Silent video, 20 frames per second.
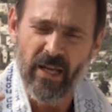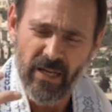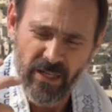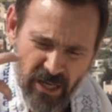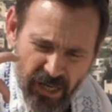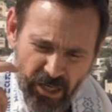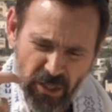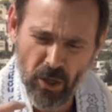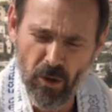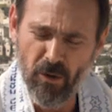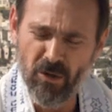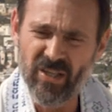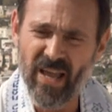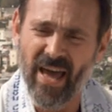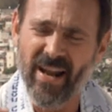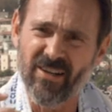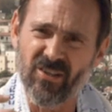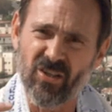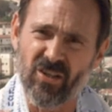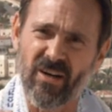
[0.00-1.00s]
He used
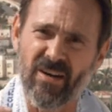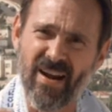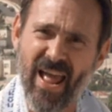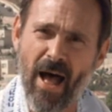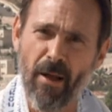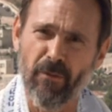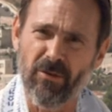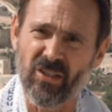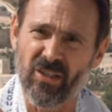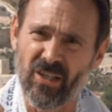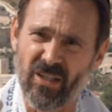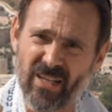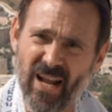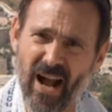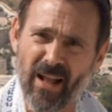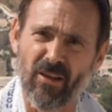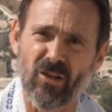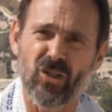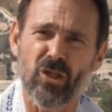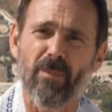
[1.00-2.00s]
that as an analogy to
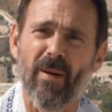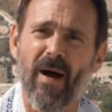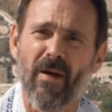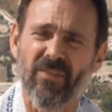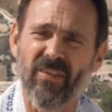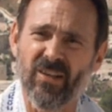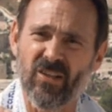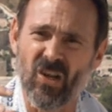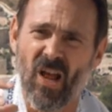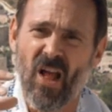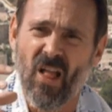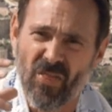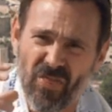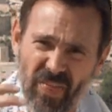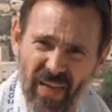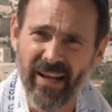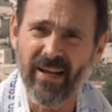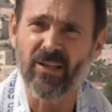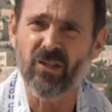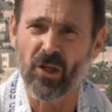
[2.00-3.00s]
tell us about these
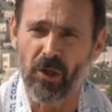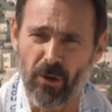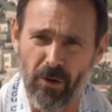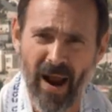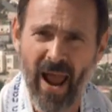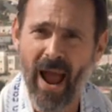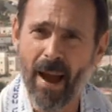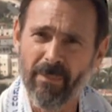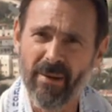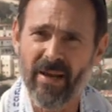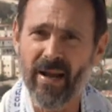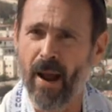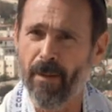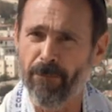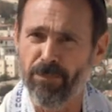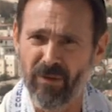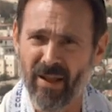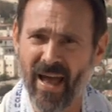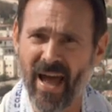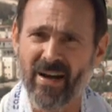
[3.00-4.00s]
things that are happening
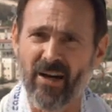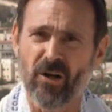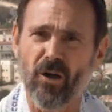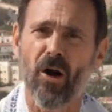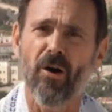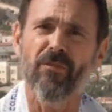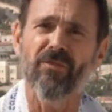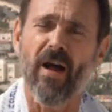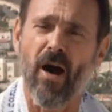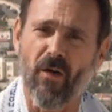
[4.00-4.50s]
on planet Earth